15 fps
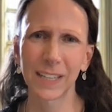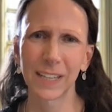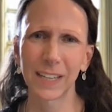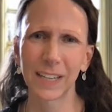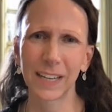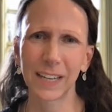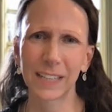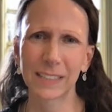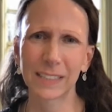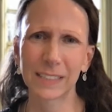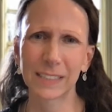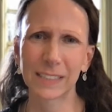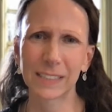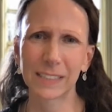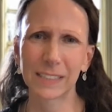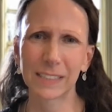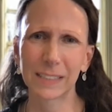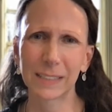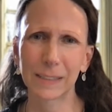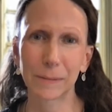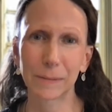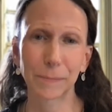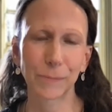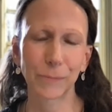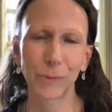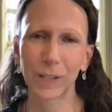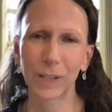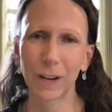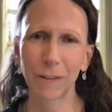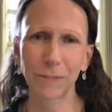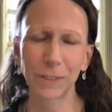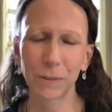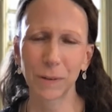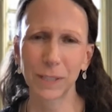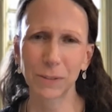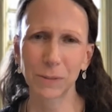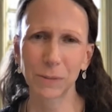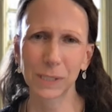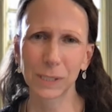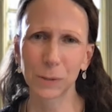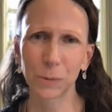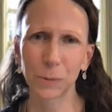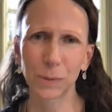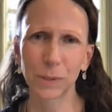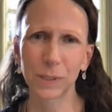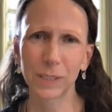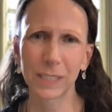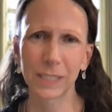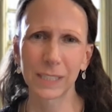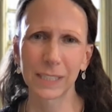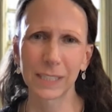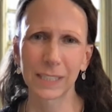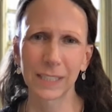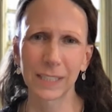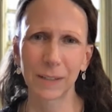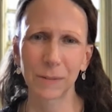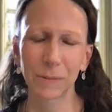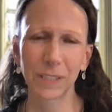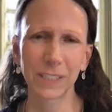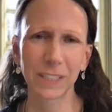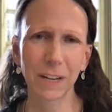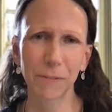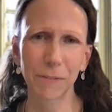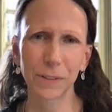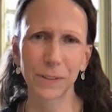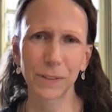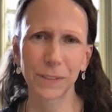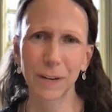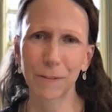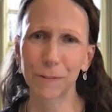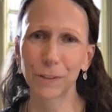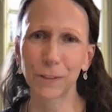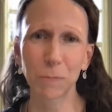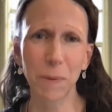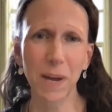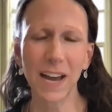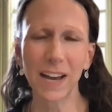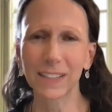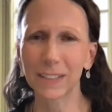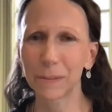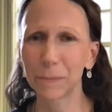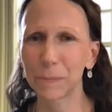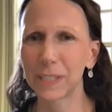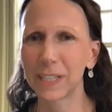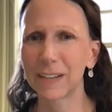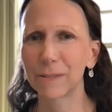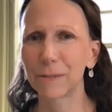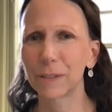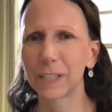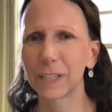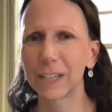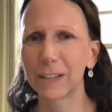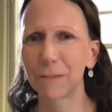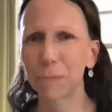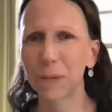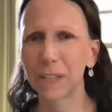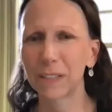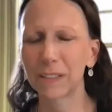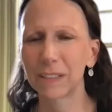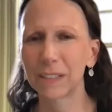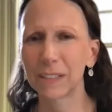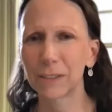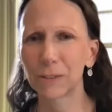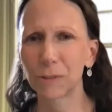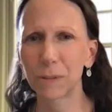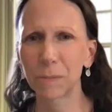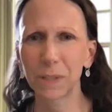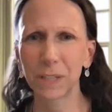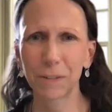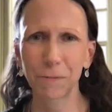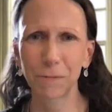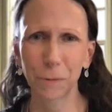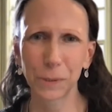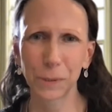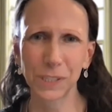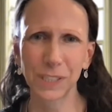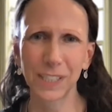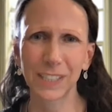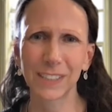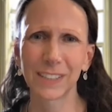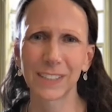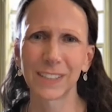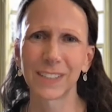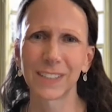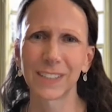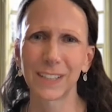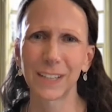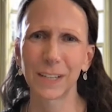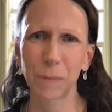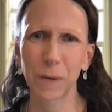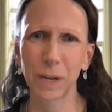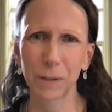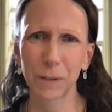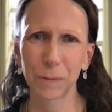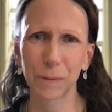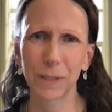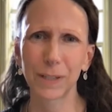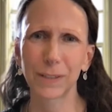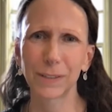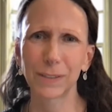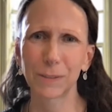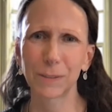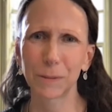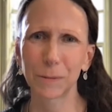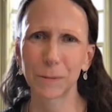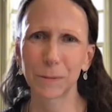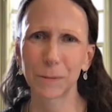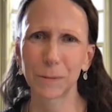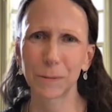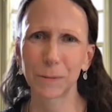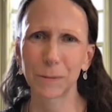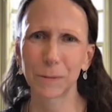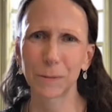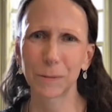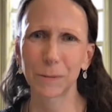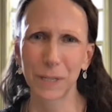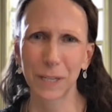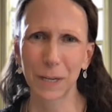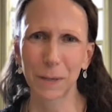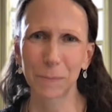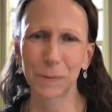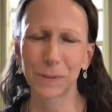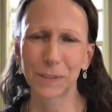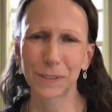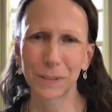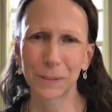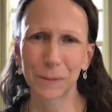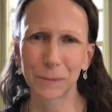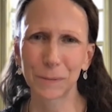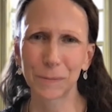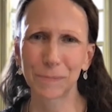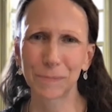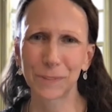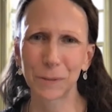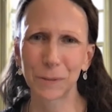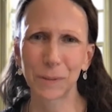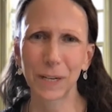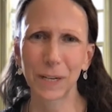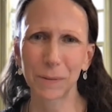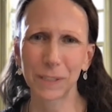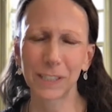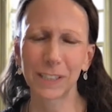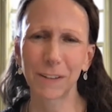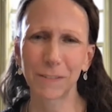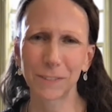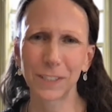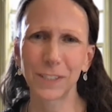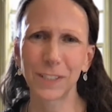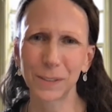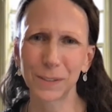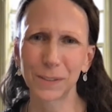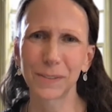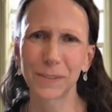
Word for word: and uh, went off to graduate school and really never never looked back. I mean, I really have been extremely fortunate in my career to be able to do what I really love to do